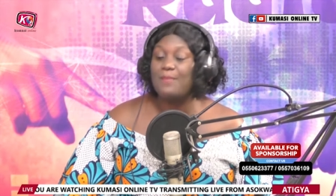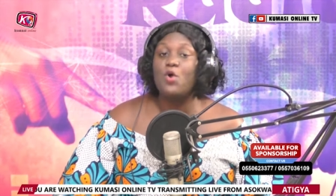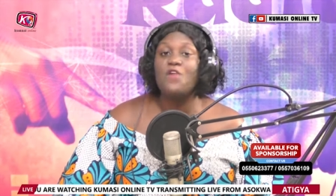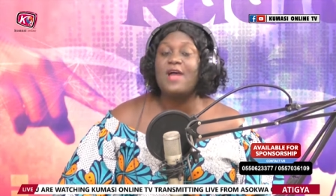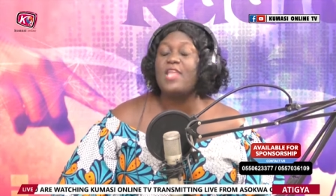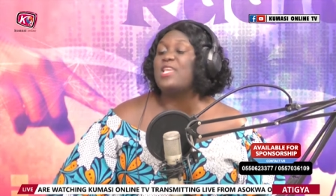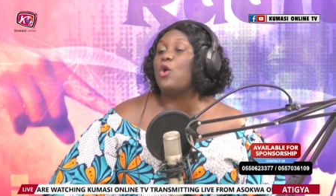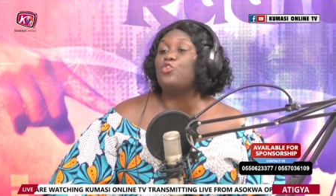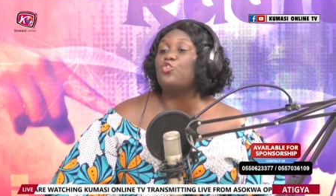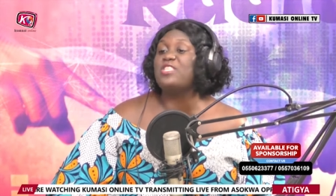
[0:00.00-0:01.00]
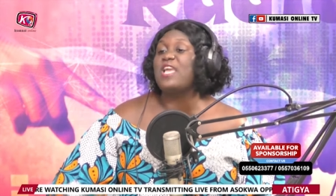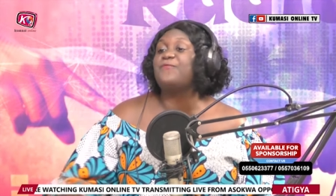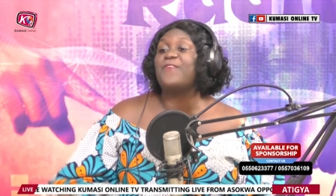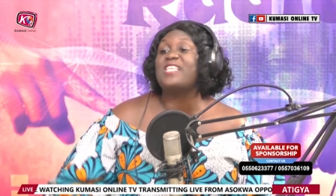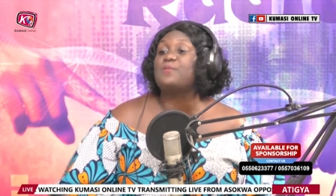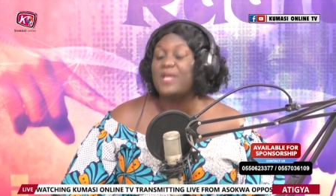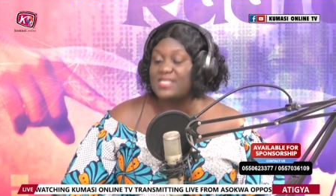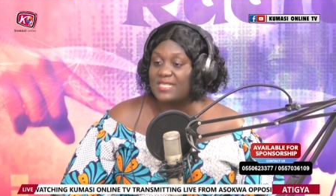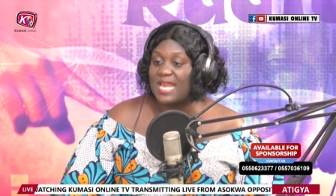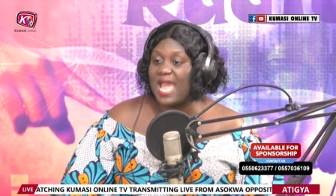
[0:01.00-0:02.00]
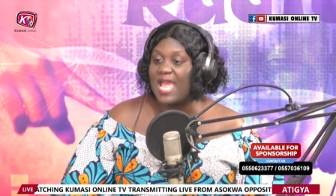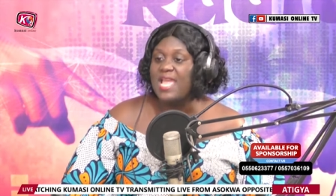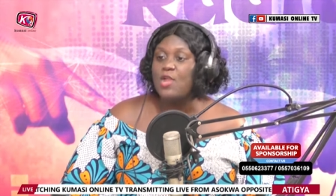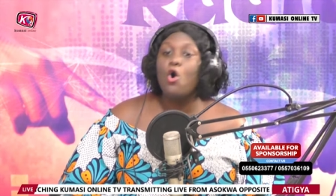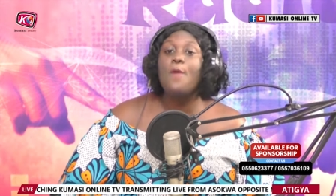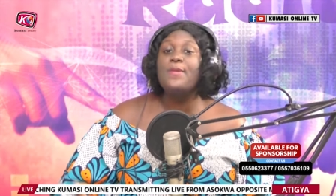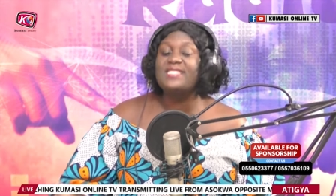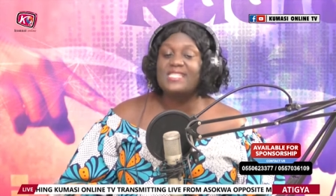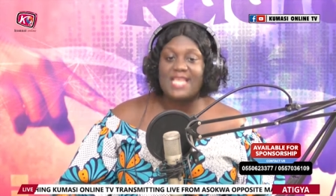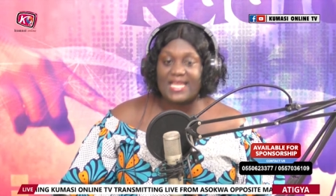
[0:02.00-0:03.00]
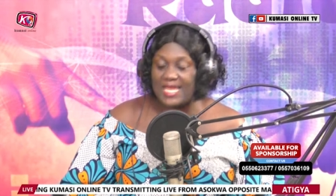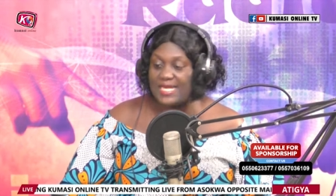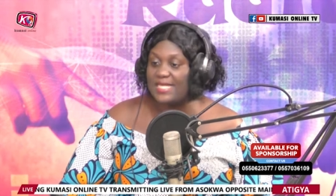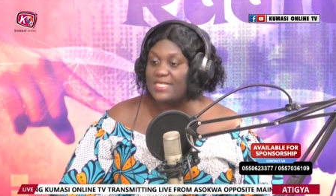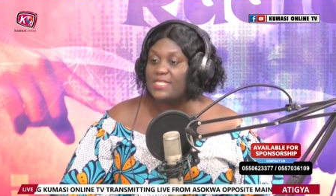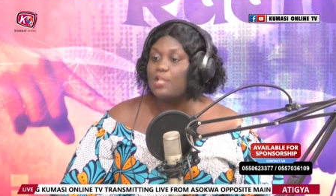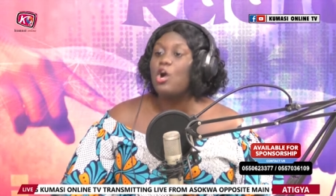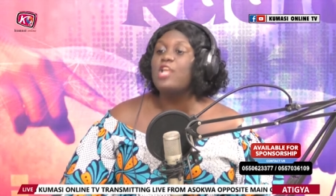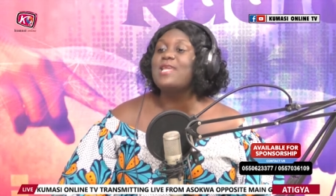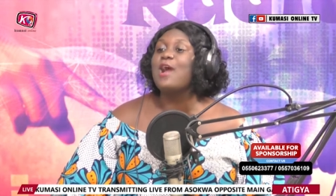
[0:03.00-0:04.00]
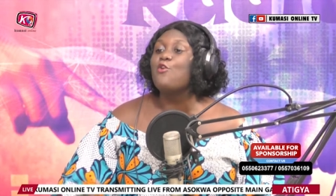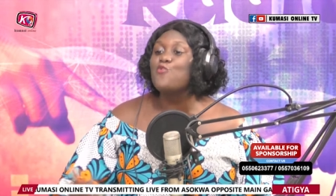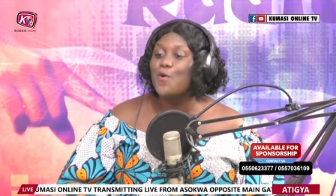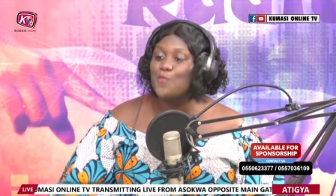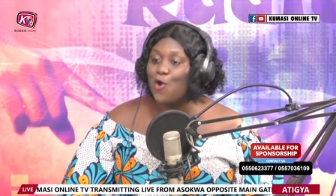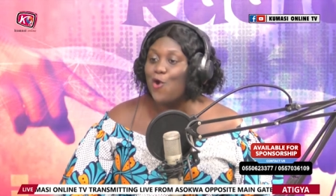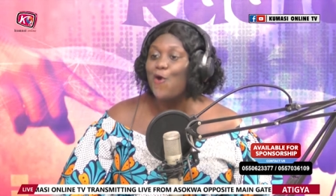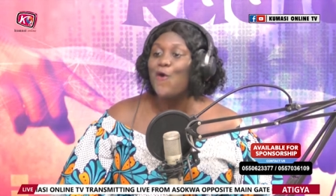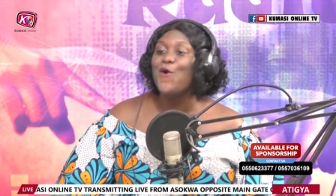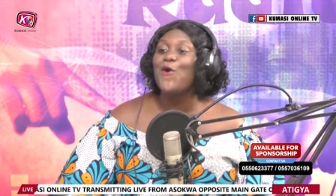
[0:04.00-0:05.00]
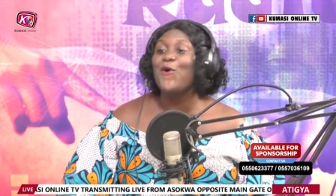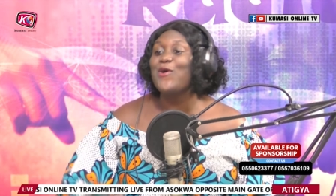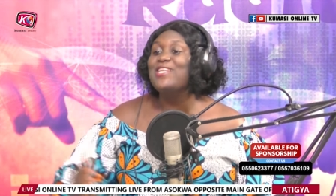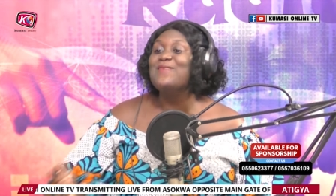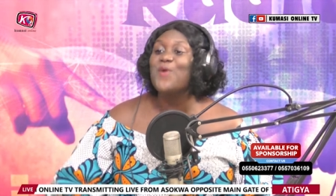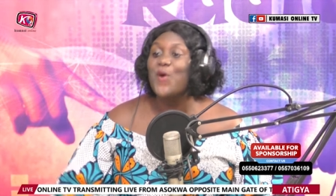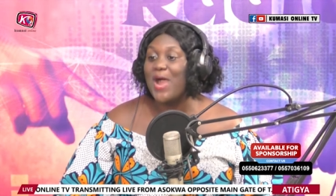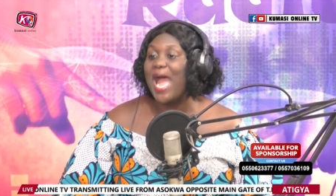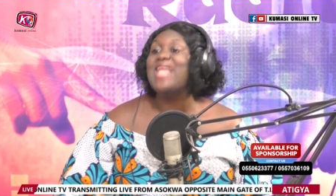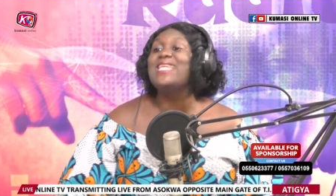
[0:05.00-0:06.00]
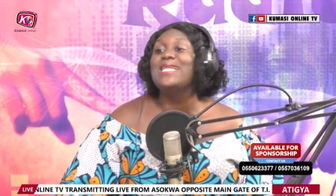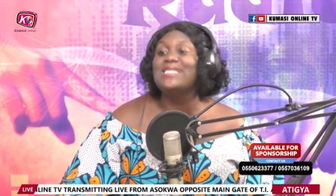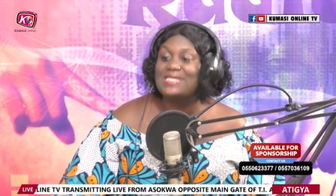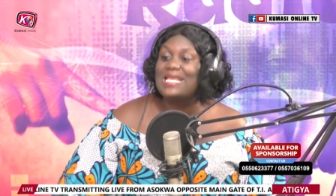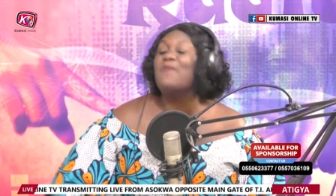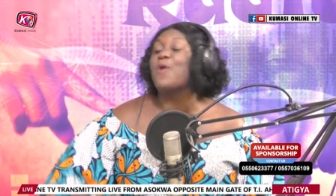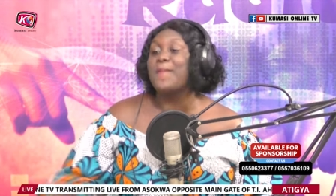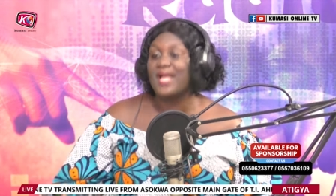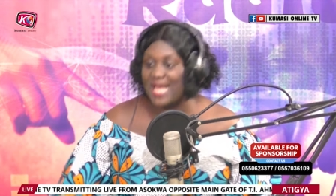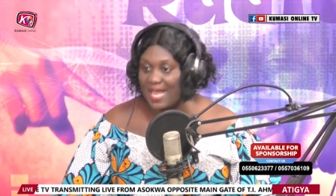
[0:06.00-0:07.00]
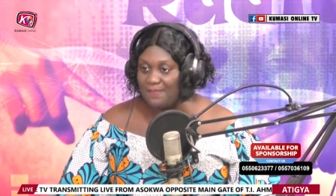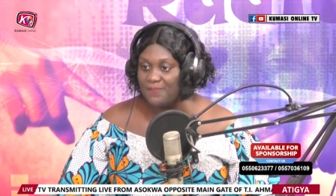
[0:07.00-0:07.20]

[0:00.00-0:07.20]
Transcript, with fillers: More in your first person, Obi to say Kennedy say one day only more. I didn't see a woman come.